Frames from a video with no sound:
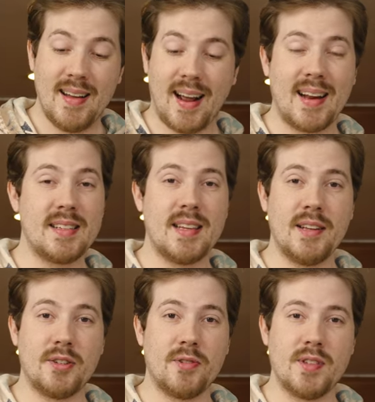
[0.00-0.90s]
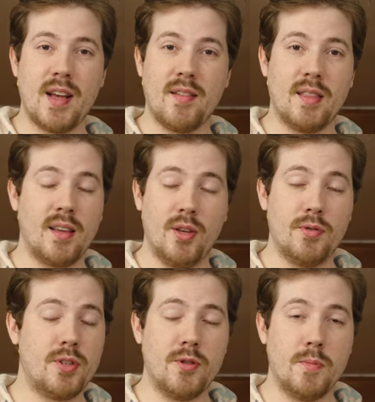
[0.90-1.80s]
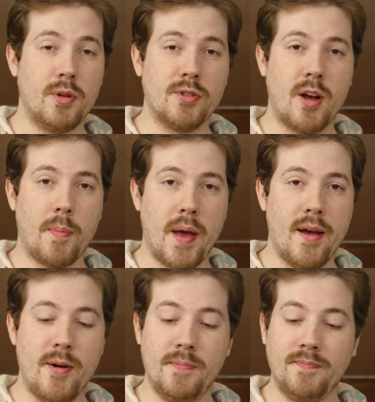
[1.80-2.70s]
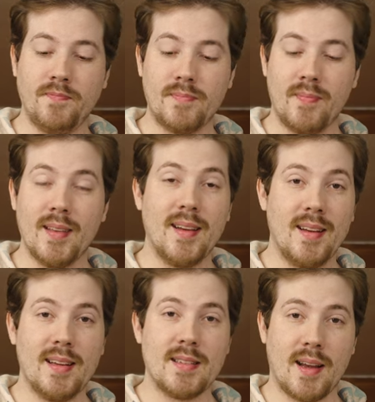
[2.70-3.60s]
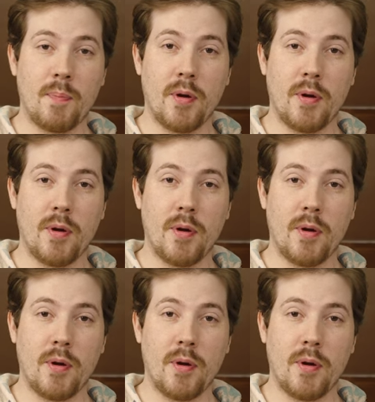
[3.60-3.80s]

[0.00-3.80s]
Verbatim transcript: I gotta say, it turns out that yuzu bulldog mayo is like